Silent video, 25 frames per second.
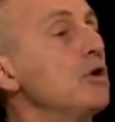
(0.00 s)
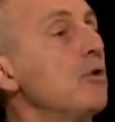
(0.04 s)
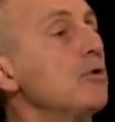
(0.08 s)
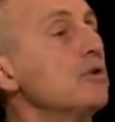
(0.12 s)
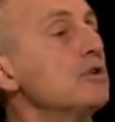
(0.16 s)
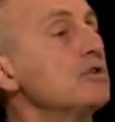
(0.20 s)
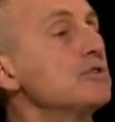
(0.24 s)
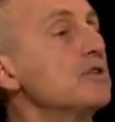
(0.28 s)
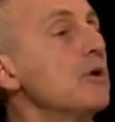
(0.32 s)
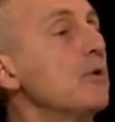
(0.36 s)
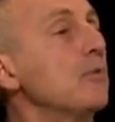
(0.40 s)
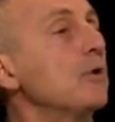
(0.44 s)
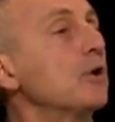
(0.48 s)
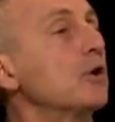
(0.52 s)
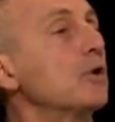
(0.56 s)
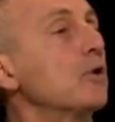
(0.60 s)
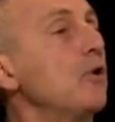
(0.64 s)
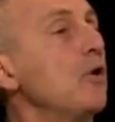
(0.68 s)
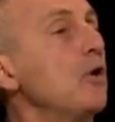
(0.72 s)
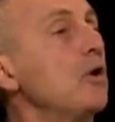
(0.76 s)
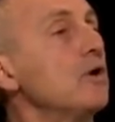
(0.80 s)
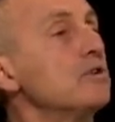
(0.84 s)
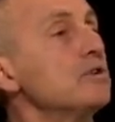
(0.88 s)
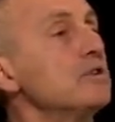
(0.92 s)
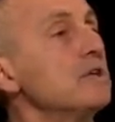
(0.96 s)
Notice that we're
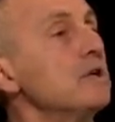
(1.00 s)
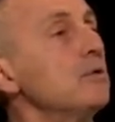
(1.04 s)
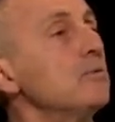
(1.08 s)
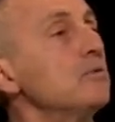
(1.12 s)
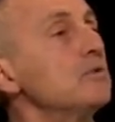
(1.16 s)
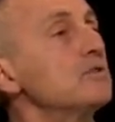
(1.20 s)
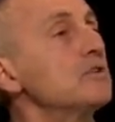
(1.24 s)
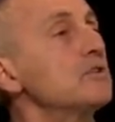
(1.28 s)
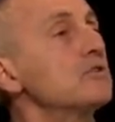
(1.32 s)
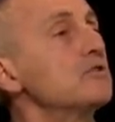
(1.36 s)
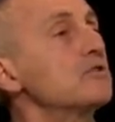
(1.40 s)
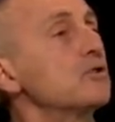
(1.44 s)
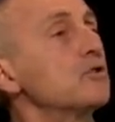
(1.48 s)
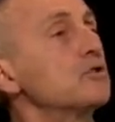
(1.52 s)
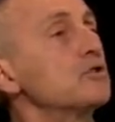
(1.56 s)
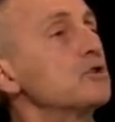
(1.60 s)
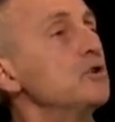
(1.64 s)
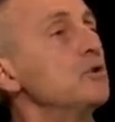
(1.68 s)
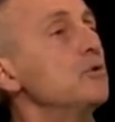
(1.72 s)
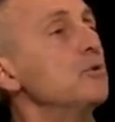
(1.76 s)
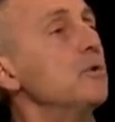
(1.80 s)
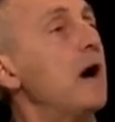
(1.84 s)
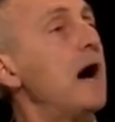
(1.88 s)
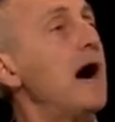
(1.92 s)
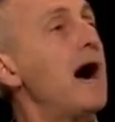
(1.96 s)
crossing
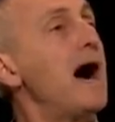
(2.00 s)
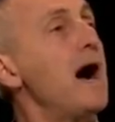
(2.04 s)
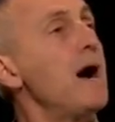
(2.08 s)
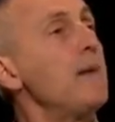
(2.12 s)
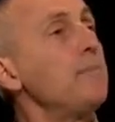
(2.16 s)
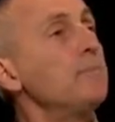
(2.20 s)
resistor 2